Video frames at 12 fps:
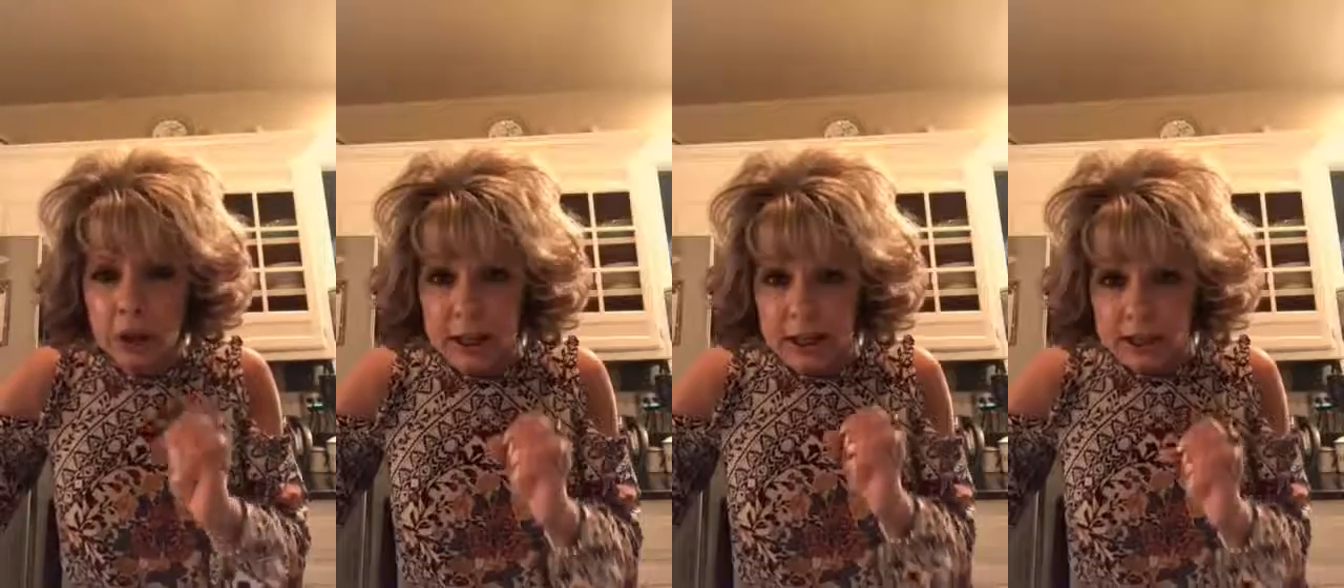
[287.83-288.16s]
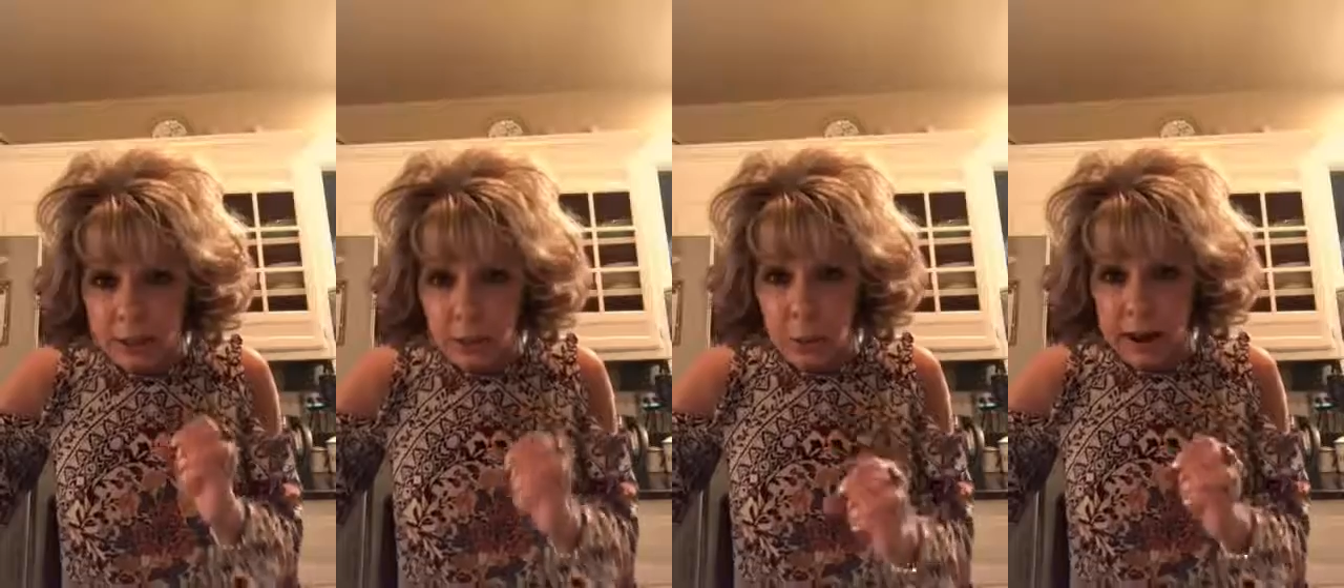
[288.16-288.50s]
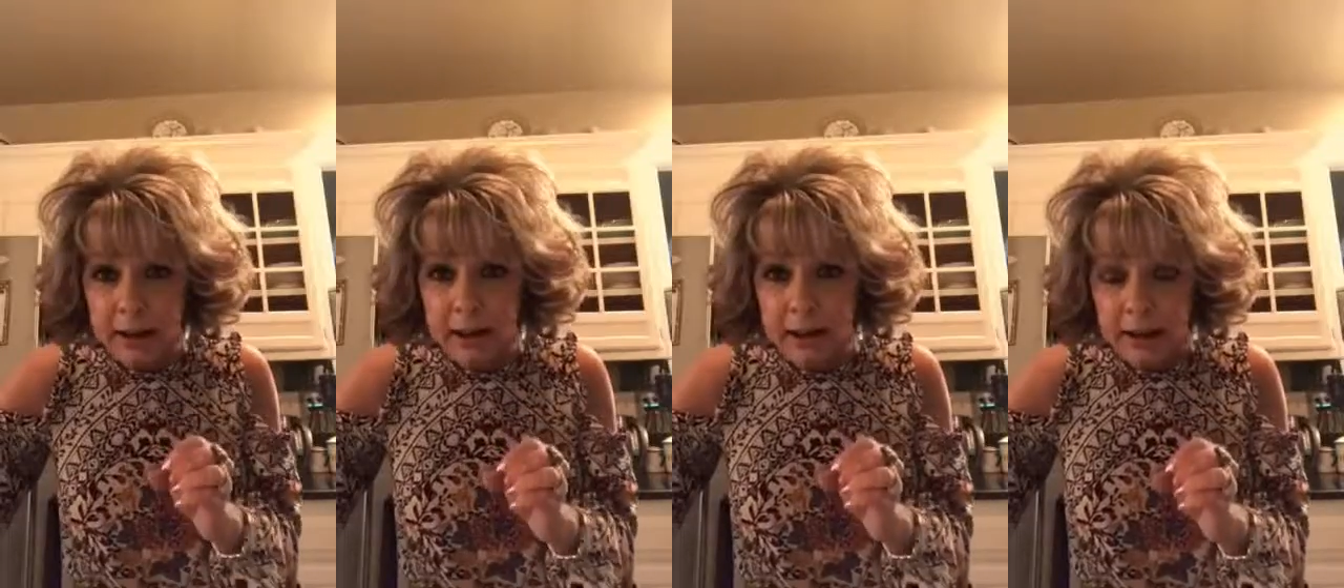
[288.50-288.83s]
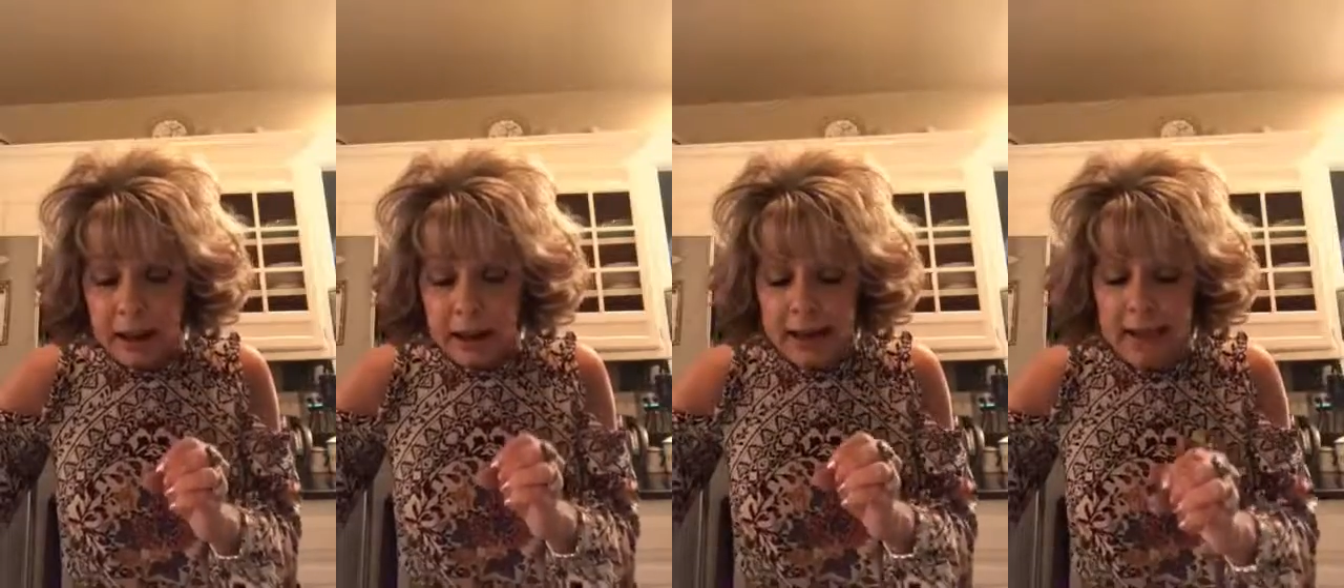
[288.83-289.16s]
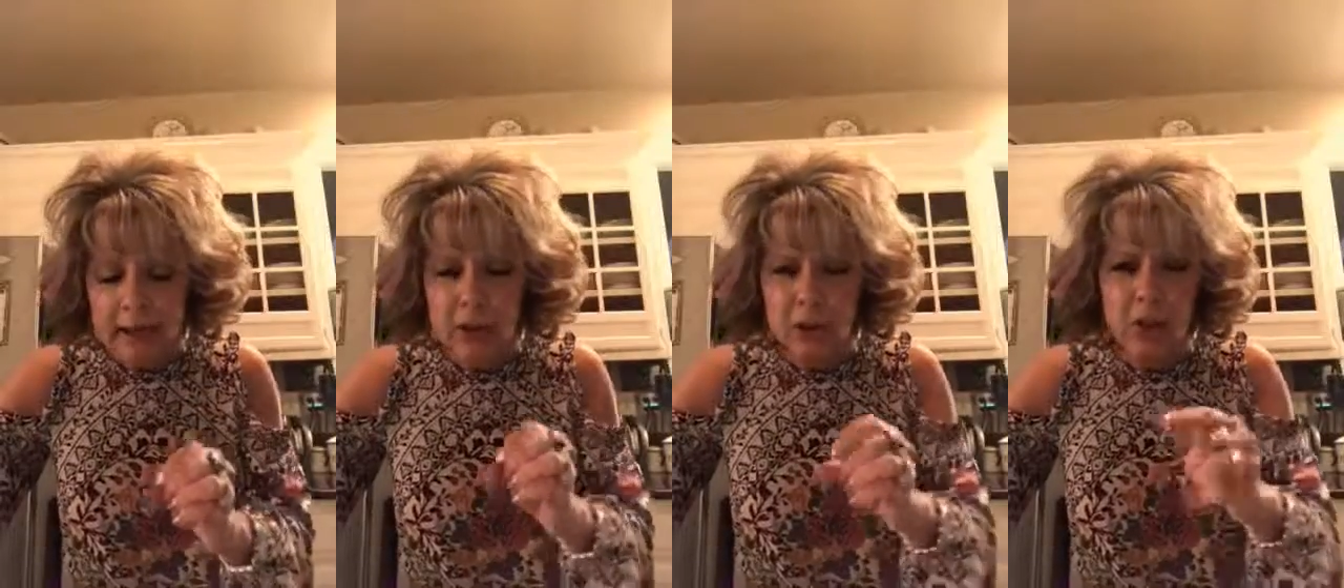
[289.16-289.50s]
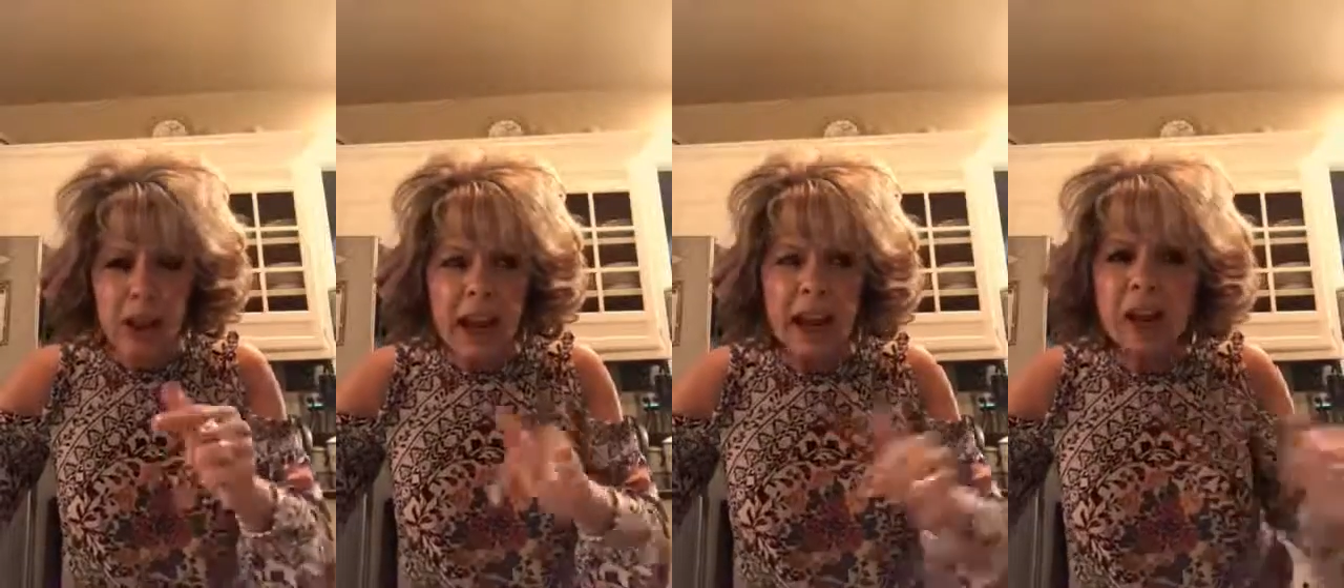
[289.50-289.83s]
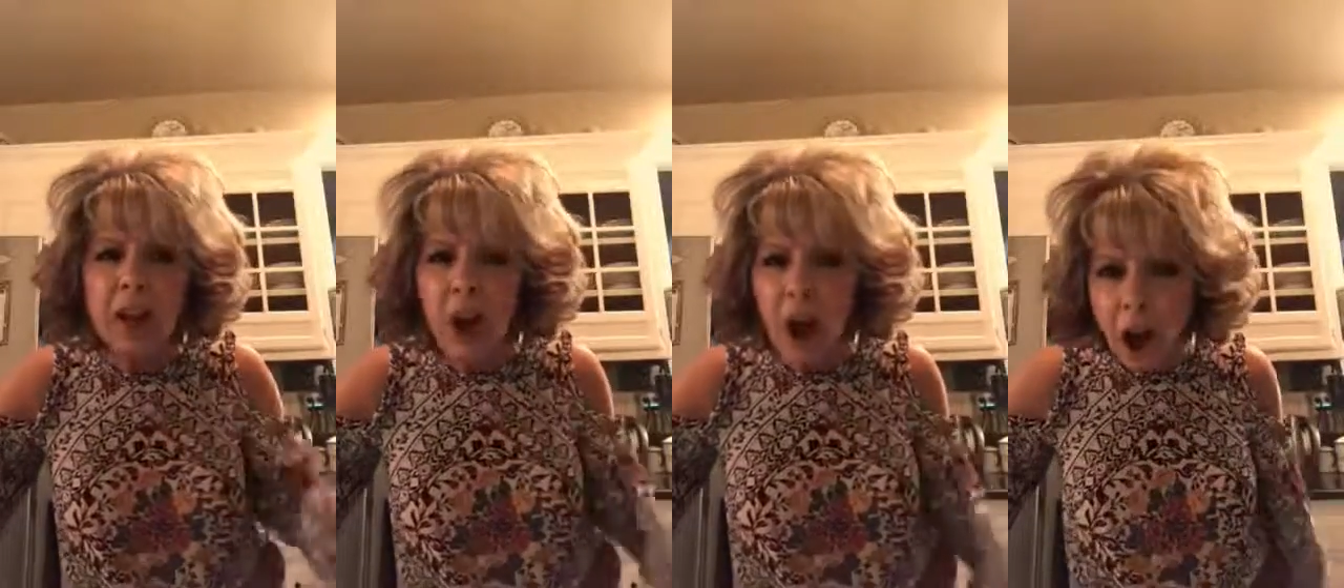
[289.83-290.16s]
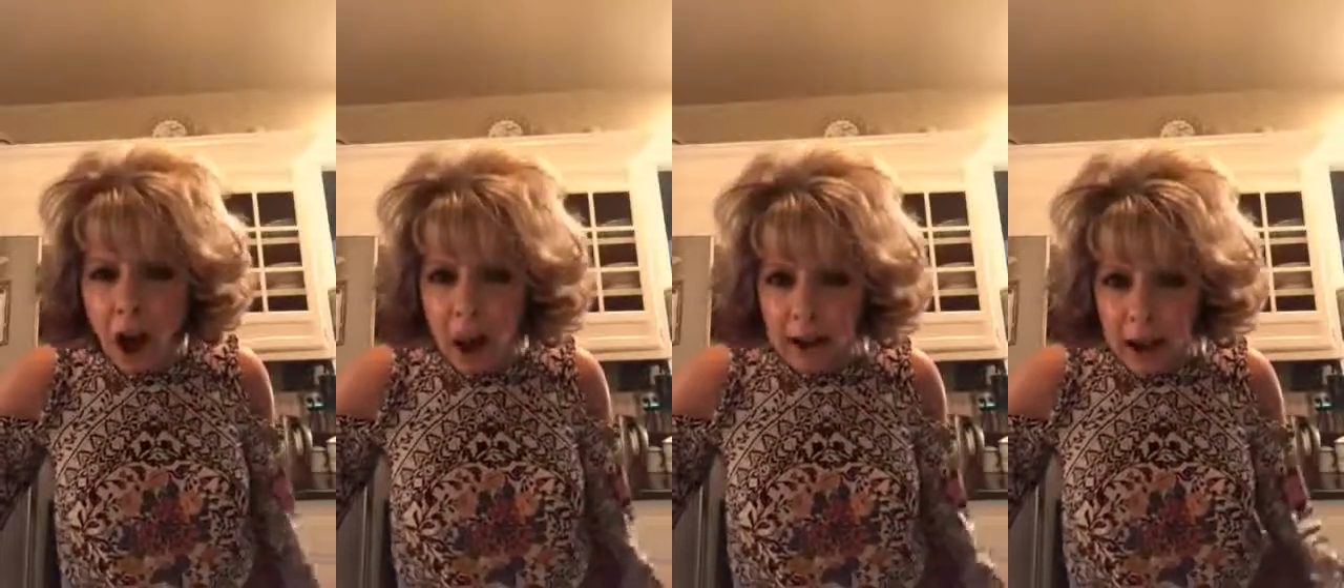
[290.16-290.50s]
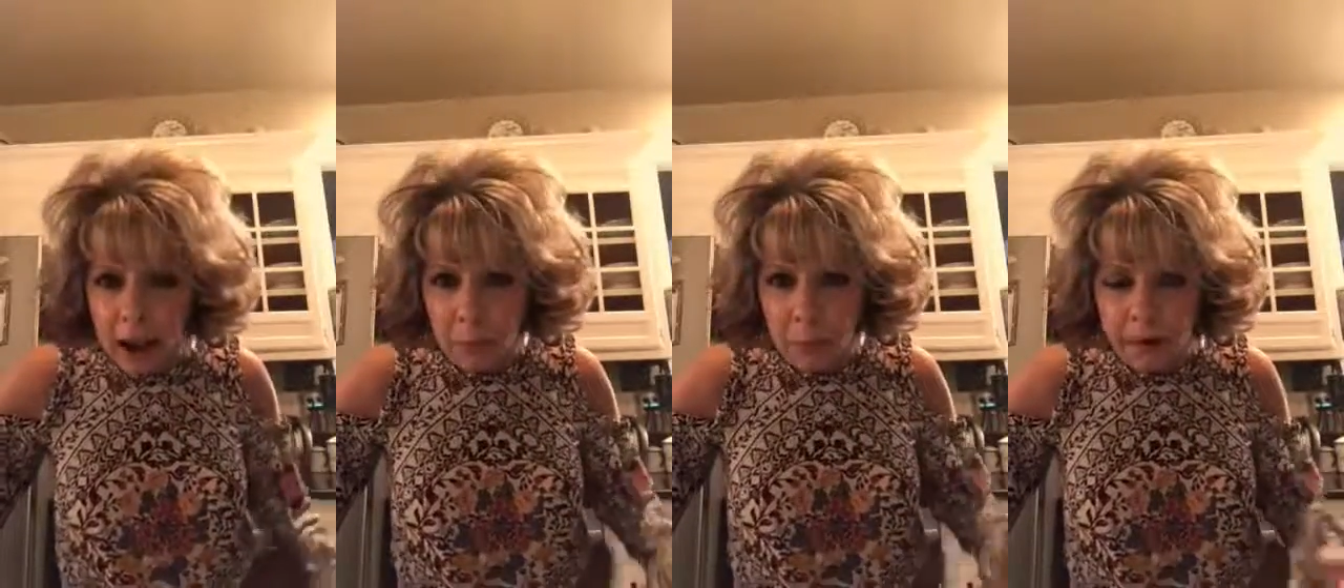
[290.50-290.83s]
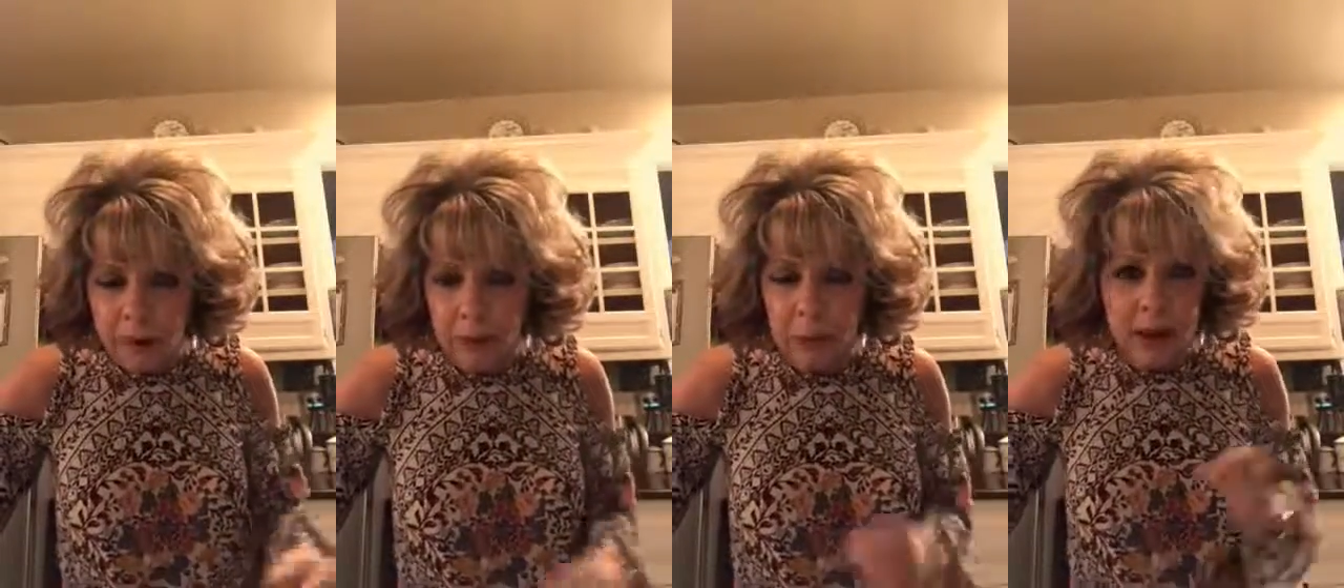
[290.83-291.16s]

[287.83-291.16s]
Jesus waited, and he says, thank God I waited.